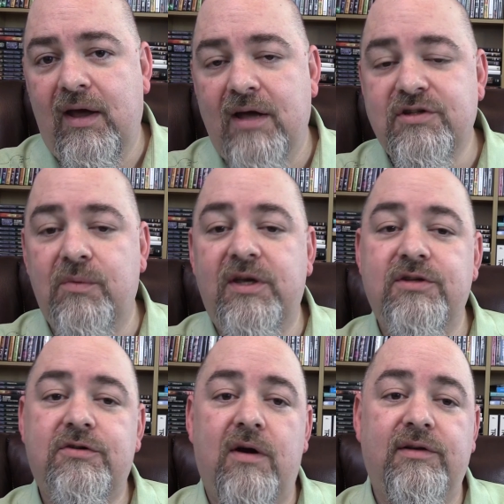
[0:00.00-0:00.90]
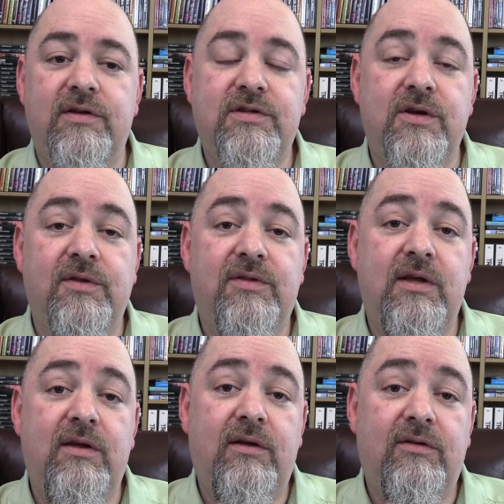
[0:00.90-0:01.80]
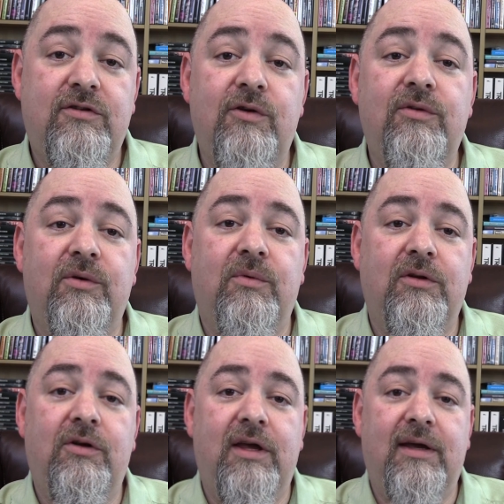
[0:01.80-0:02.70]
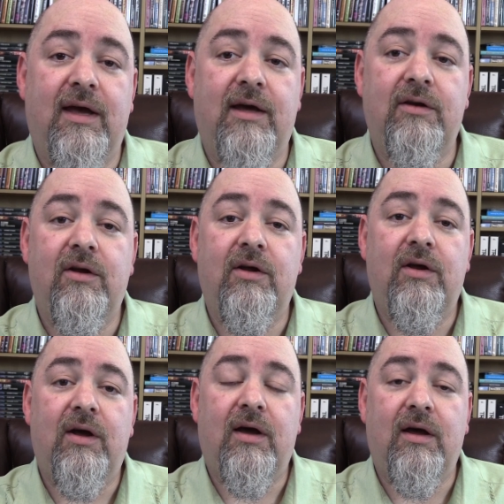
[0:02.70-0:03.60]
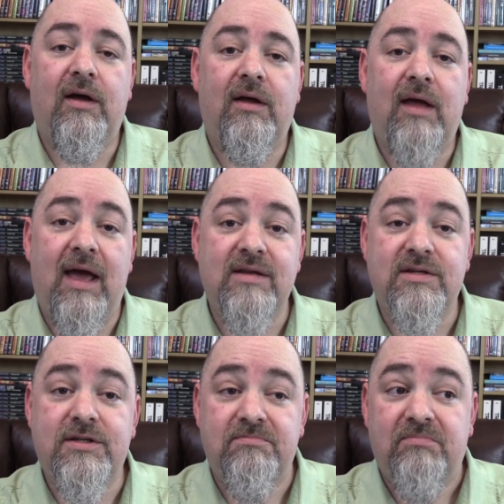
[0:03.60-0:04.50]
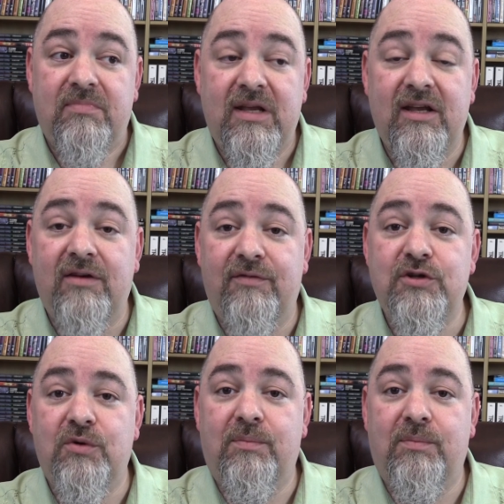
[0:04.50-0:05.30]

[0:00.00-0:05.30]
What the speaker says: And so we construct it so that the two that we're looking at as individual